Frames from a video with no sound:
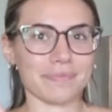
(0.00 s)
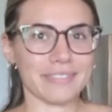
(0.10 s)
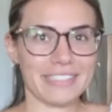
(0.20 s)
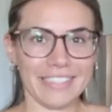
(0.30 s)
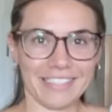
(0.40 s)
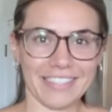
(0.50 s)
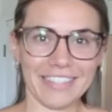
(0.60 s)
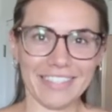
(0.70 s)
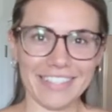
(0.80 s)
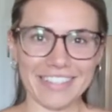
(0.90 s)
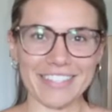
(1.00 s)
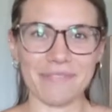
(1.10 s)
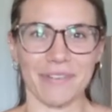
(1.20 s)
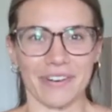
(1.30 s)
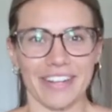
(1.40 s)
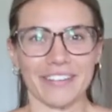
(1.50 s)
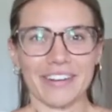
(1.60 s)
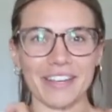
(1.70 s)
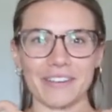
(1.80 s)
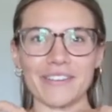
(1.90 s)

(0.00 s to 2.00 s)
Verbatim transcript: this morning when I